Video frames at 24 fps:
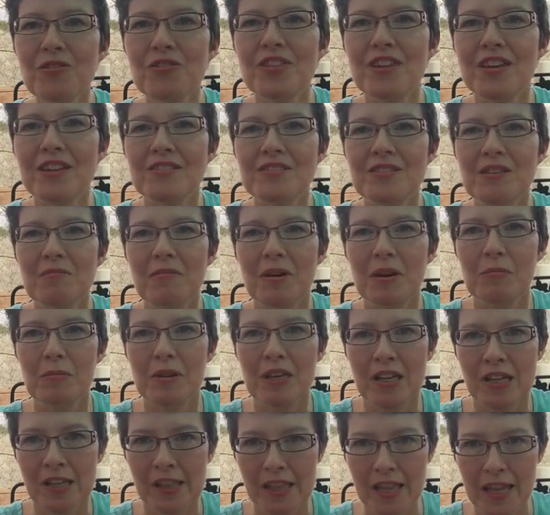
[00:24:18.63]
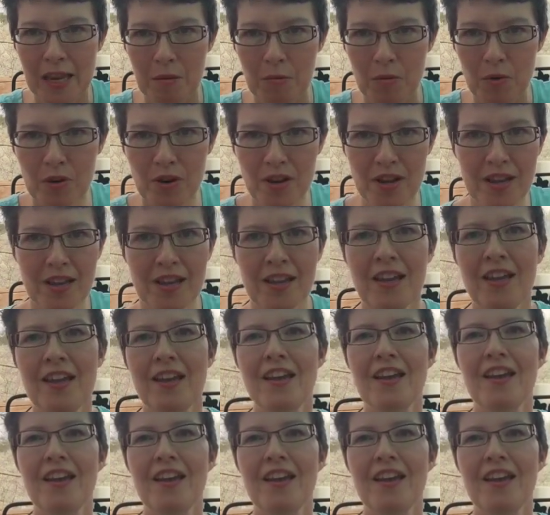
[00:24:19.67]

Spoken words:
things that might be clamoring